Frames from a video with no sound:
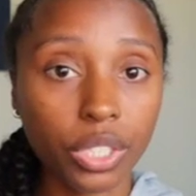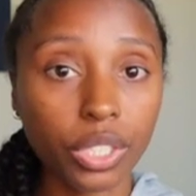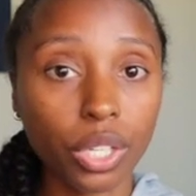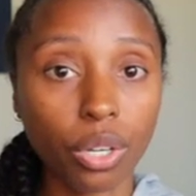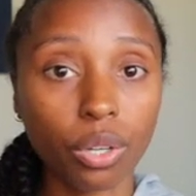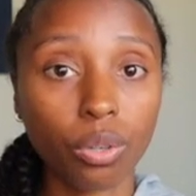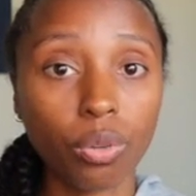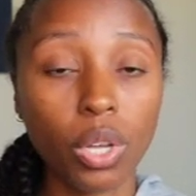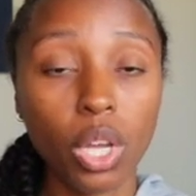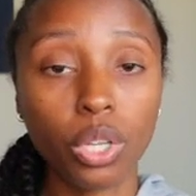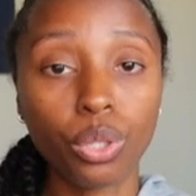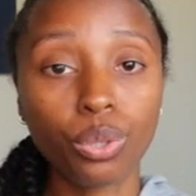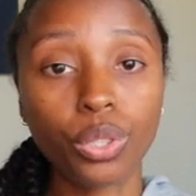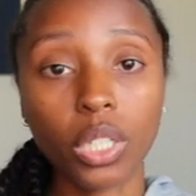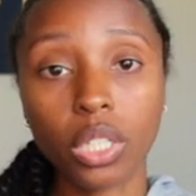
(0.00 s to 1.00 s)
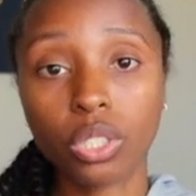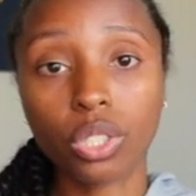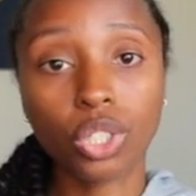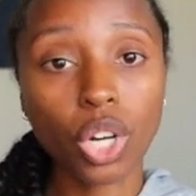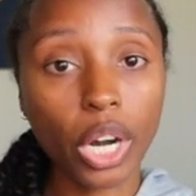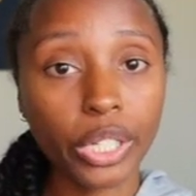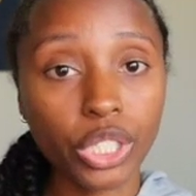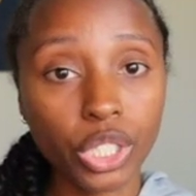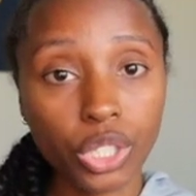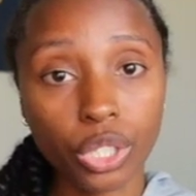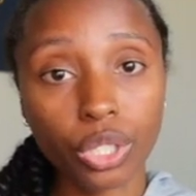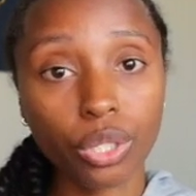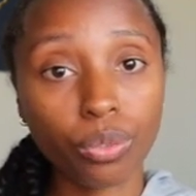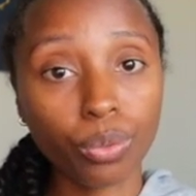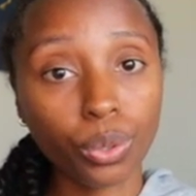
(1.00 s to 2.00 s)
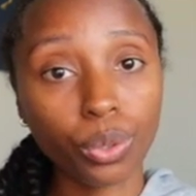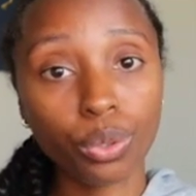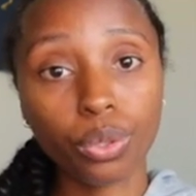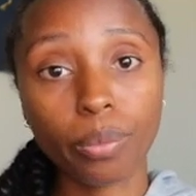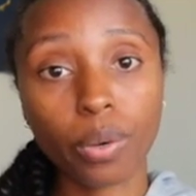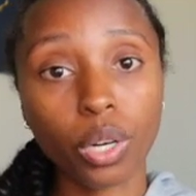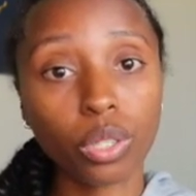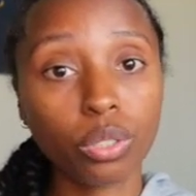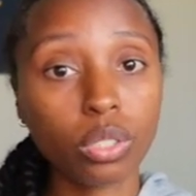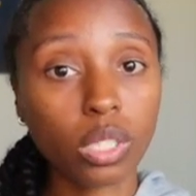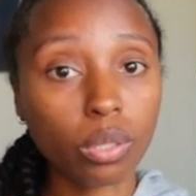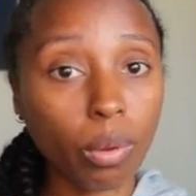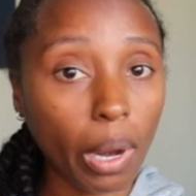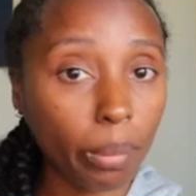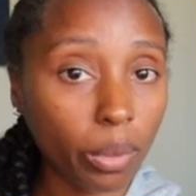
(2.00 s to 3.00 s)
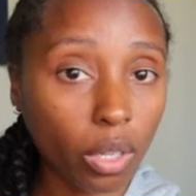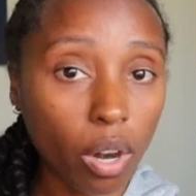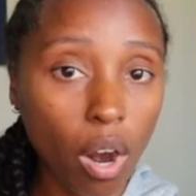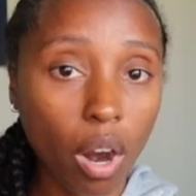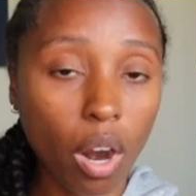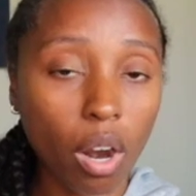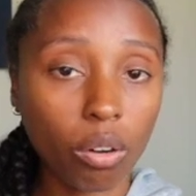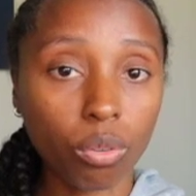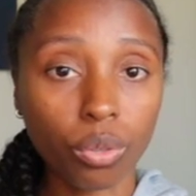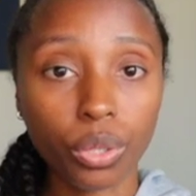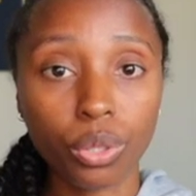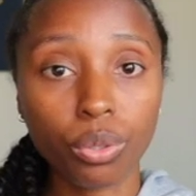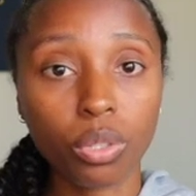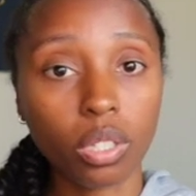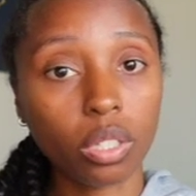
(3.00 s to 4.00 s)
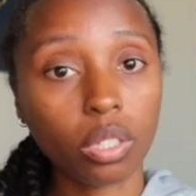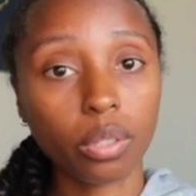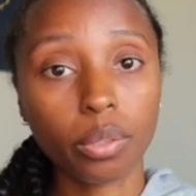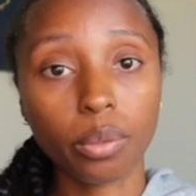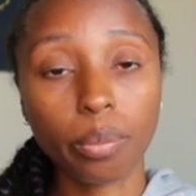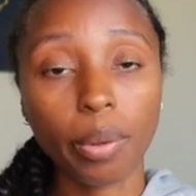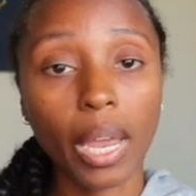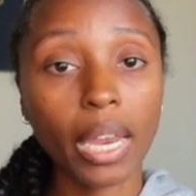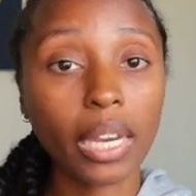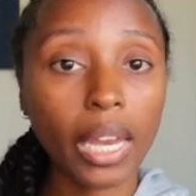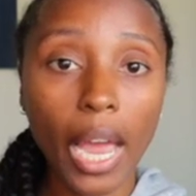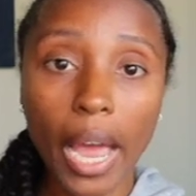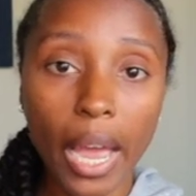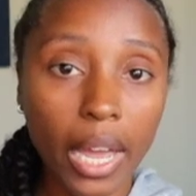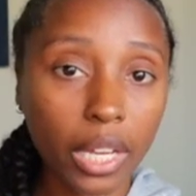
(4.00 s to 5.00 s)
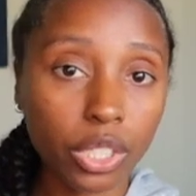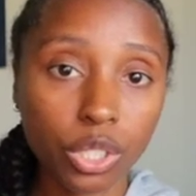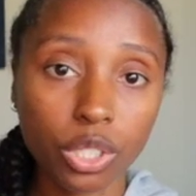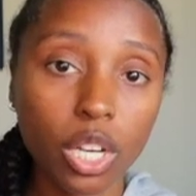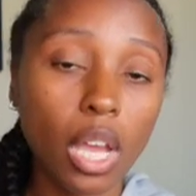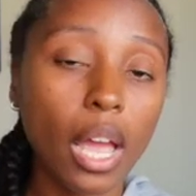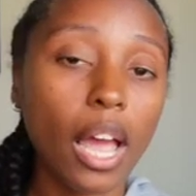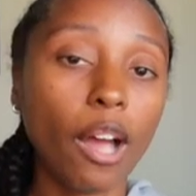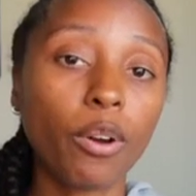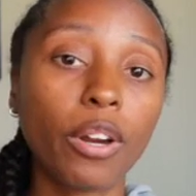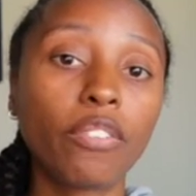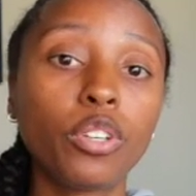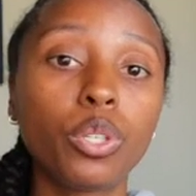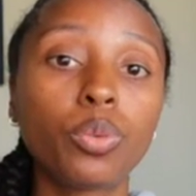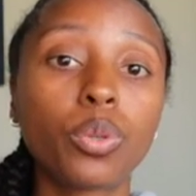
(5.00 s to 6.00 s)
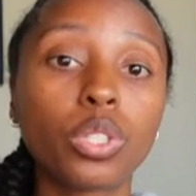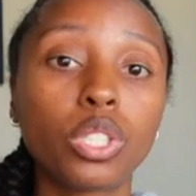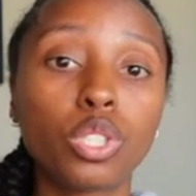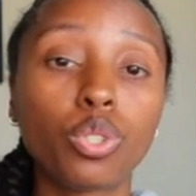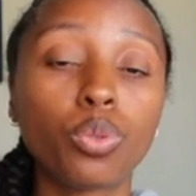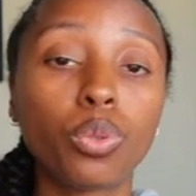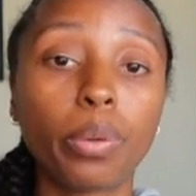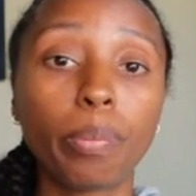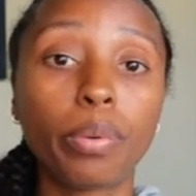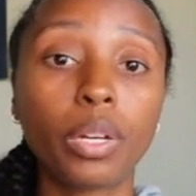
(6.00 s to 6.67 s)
So you could either charge it to your room, or you could swipe your card, or you could pay cash, however you want to do it.